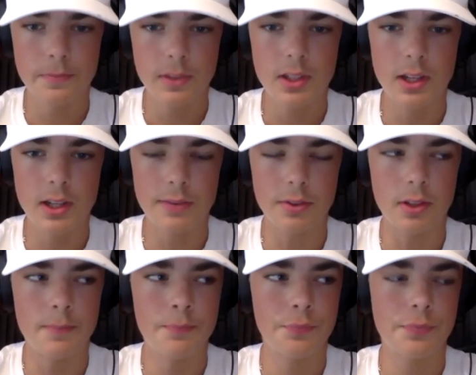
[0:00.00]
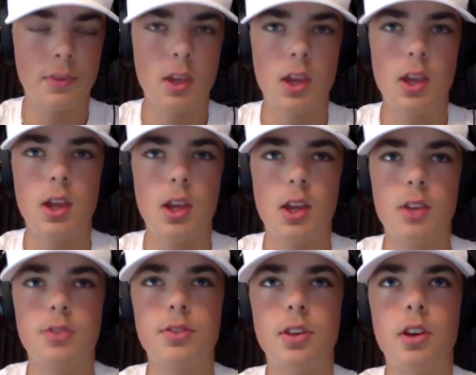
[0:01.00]
definitely.
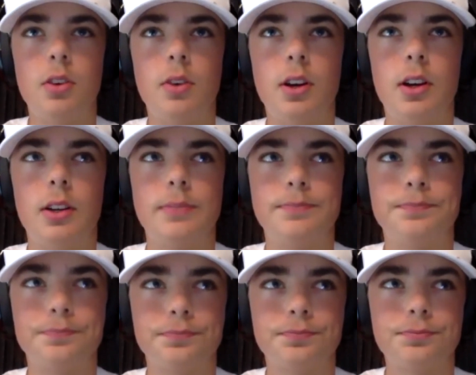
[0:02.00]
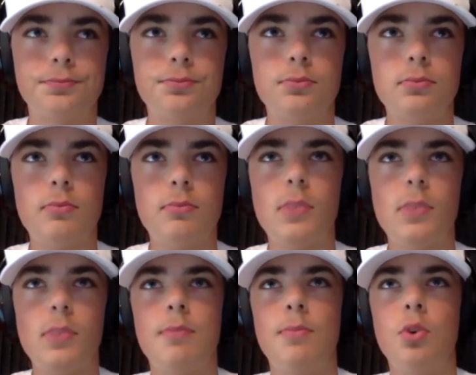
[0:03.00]
So
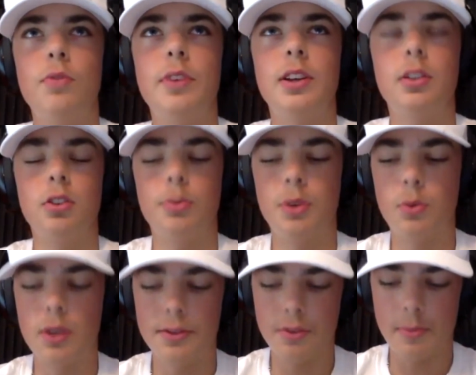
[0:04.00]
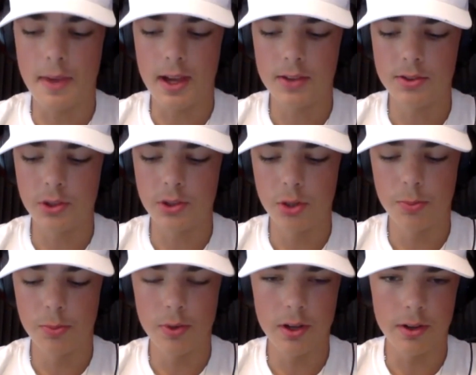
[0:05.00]
moving a little bit away from that. So your
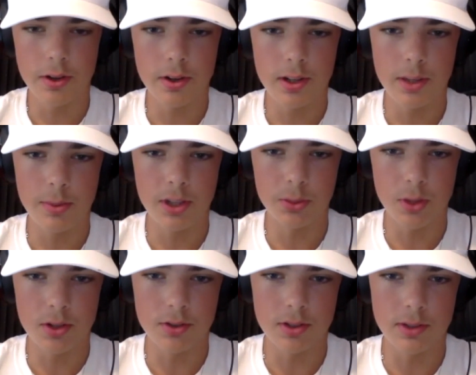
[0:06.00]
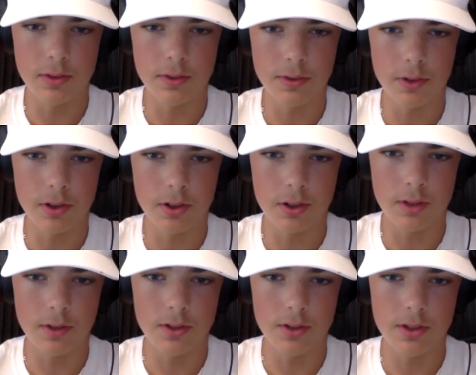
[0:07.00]
brother, he plays wide receiver for
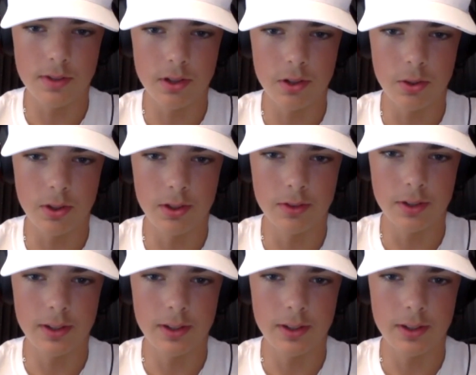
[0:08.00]
University of Illinois, right?